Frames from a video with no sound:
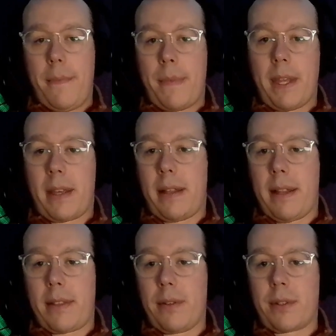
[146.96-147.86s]
thinking
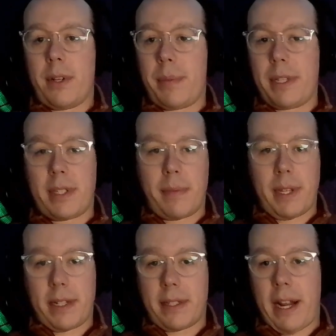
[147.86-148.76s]
that there's going to be
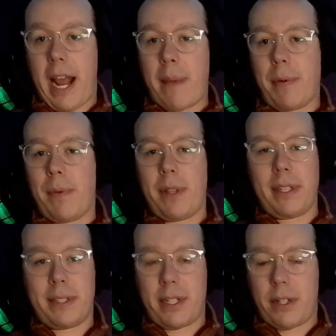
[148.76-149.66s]
something that's going to happen. One of
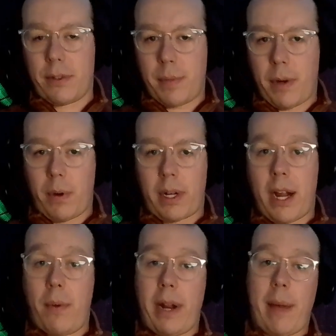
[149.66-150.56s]
these scenarios might work
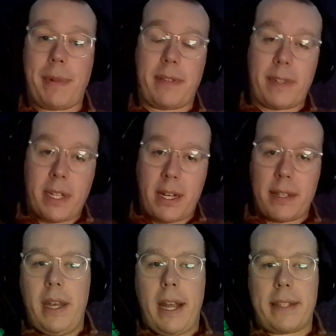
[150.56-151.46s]
out. What happens if it
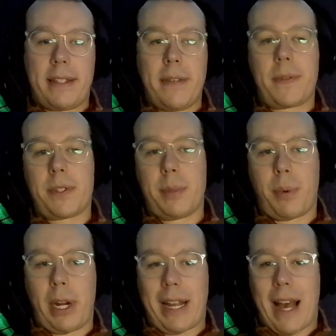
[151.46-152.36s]
does? It's difficult to
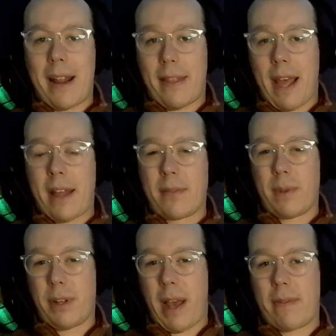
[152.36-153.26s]
break out of that. And
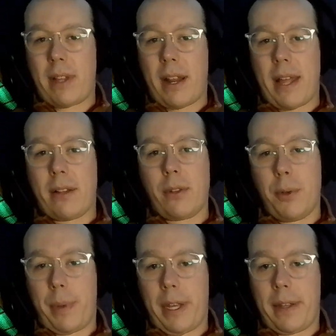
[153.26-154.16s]
when you have a lot of that
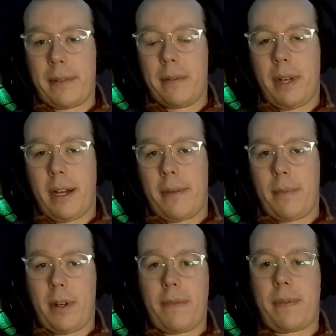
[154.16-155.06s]
looping
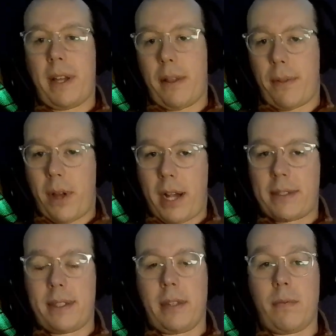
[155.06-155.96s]
of kind of
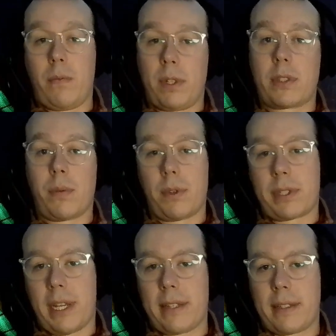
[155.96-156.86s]
thoughts and what's the
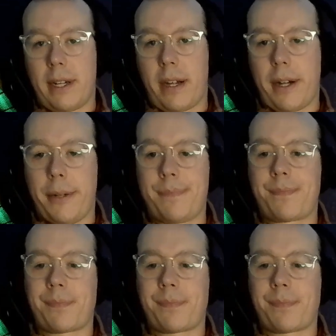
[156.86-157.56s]
worst case scenario,